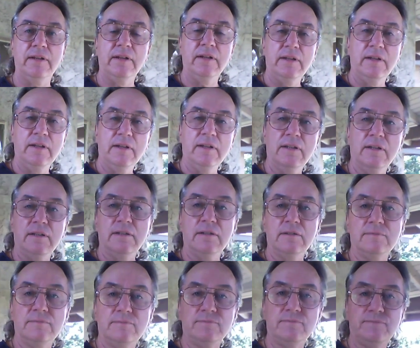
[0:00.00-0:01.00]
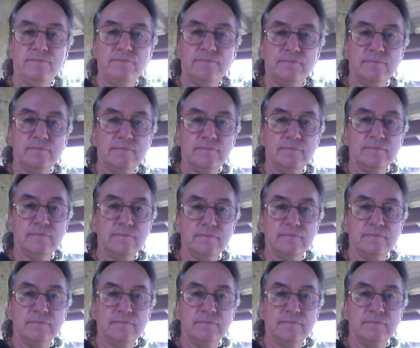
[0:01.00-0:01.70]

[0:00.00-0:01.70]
(silence)